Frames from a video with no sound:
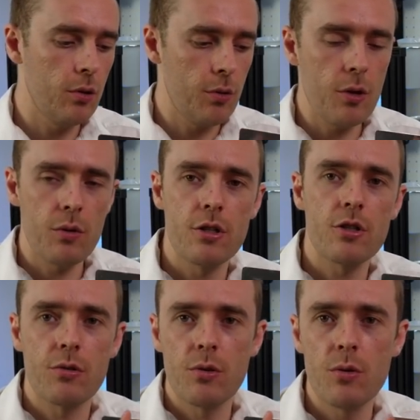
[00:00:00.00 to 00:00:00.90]
although the
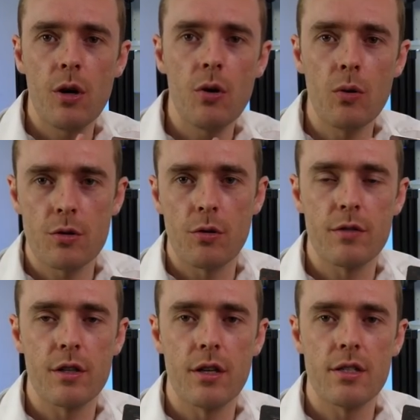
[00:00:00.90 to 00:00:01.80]
screw holes are
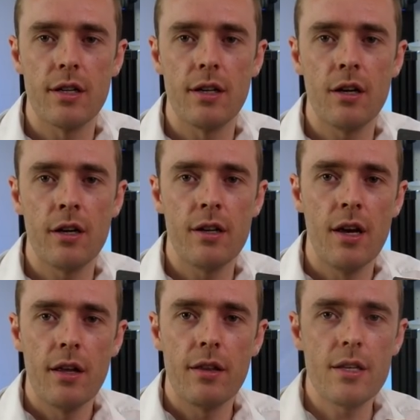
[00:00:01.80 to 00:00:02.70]
obviously nicely aligned,
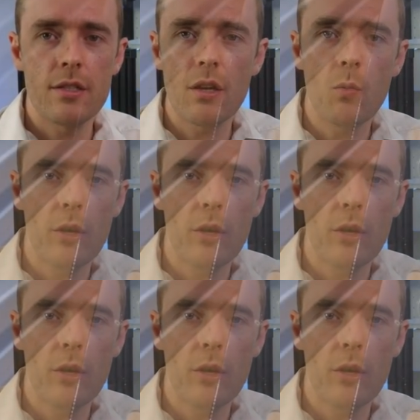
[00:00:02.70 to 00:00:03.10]
there's some